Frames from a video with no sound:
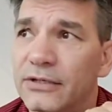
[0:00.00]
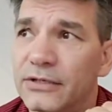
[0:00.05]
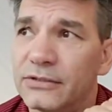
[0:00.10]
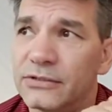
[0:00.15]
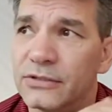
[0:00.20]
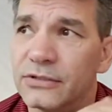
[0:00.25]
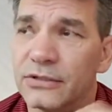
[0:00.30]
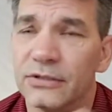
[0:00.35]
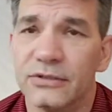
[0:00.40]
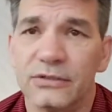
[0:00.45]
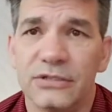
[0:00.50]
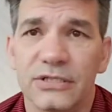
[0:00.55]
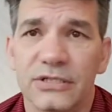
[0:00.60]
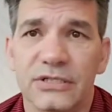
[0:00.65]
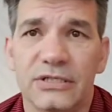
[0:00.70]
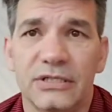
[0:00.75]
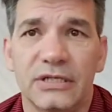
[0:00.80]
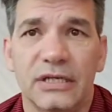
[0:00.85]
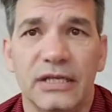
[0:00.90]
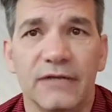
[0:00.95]
to
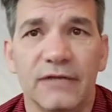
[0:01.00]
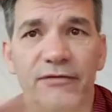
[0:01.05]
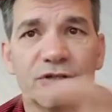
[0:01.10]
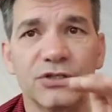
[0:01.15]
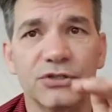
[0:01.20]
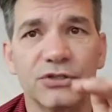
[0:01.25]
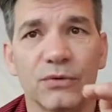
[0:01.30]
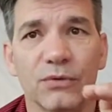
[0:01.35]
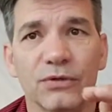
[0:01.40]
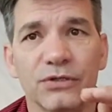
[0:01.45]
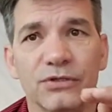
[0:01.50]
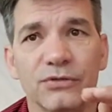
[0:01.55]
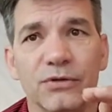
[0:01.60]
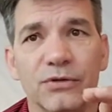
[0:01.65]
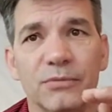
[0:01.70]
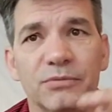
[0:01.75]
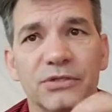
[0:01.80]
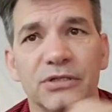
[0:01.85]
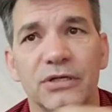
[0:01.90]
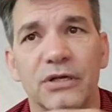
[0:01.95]
just give a short
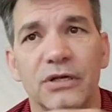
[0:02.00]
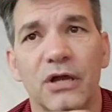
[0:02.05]
description